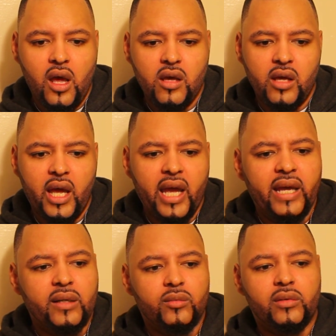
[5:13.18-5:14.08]

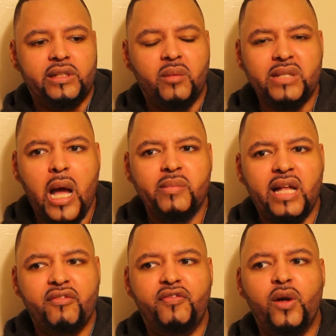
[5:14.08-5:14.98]
And sometimes I
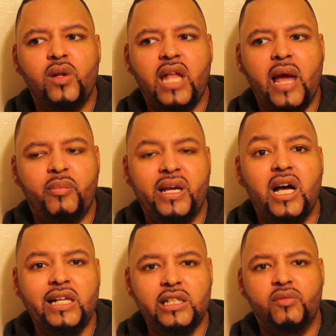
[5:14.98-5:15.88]
feel like
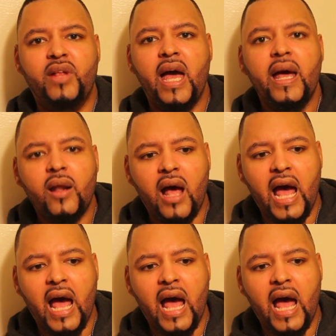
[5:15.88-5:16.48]
because of that,